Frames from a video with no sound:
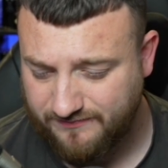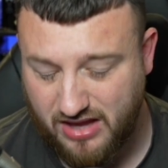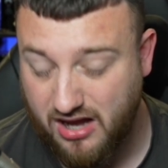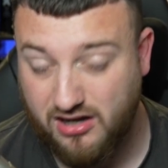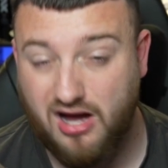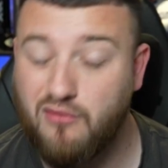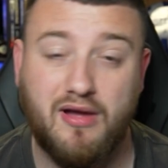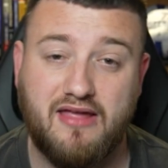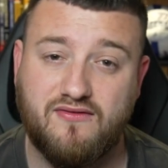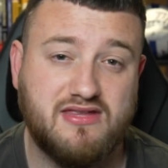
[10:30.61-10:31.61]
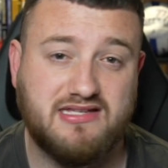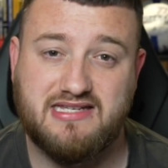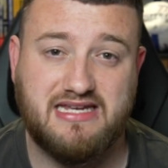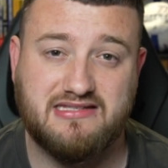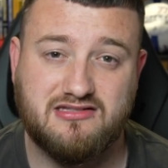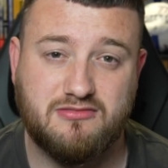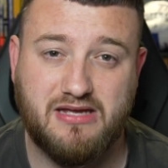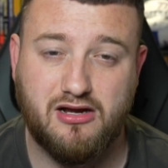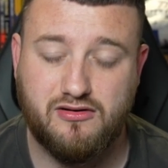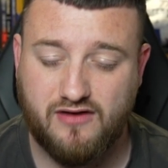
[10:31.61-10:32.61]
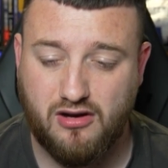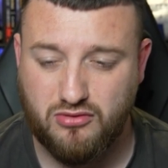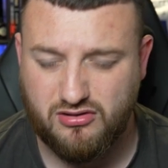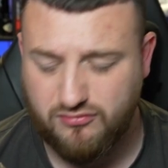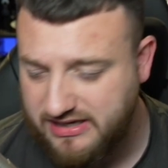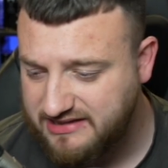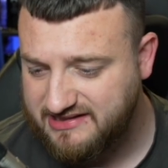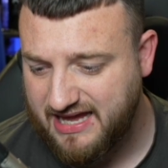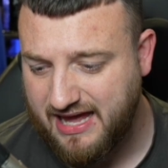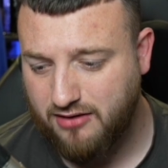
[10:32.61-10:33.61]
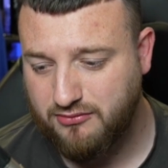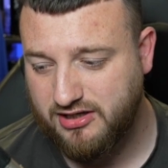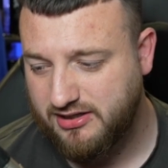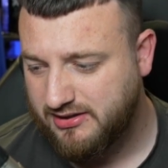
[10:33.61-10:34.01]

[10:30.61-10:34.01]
I can't wait for this season to be over. I want to reset. I want to